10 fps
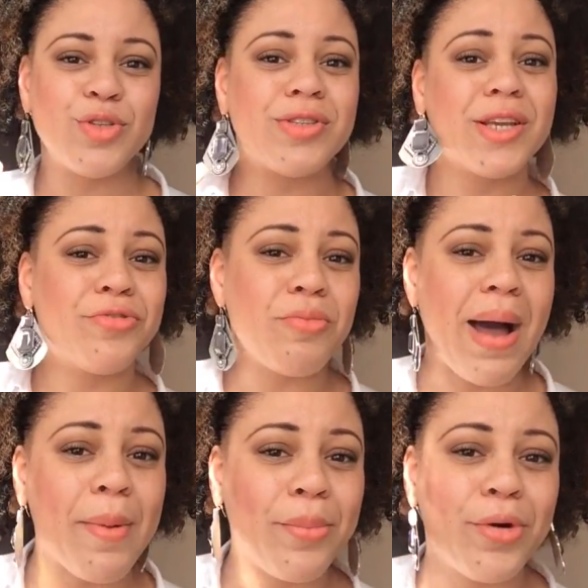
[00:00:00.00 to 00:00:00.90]
seek for
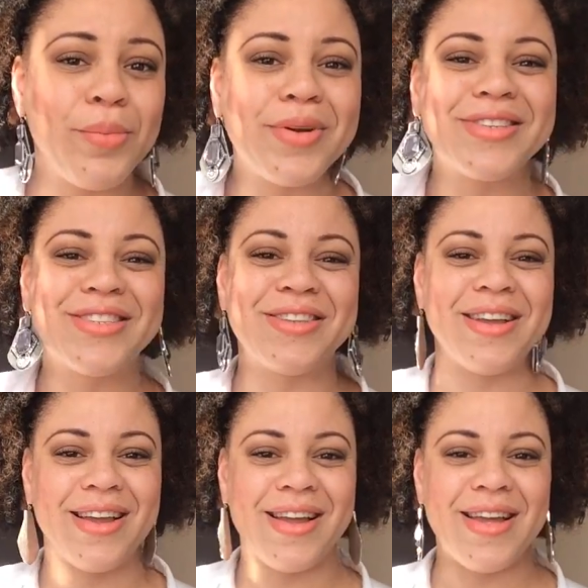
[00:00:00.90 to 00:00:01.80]
my purpose
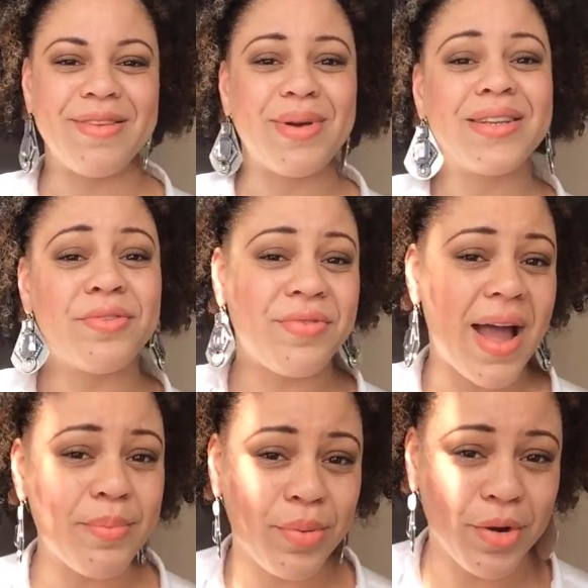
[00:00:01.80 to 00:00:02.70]
and my
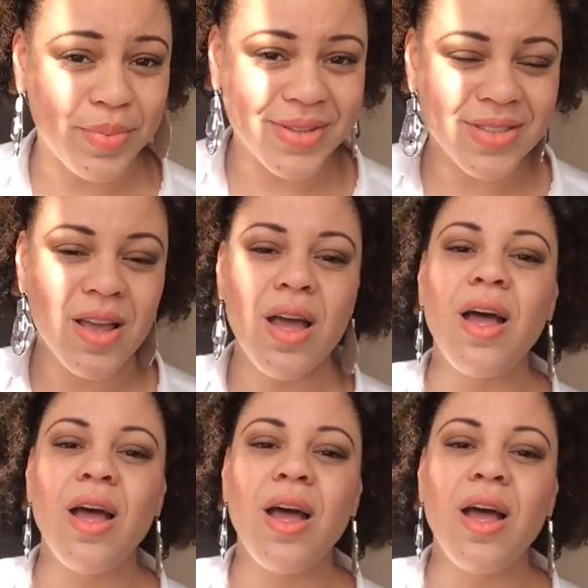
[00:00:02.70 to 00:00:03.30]
divine purpose.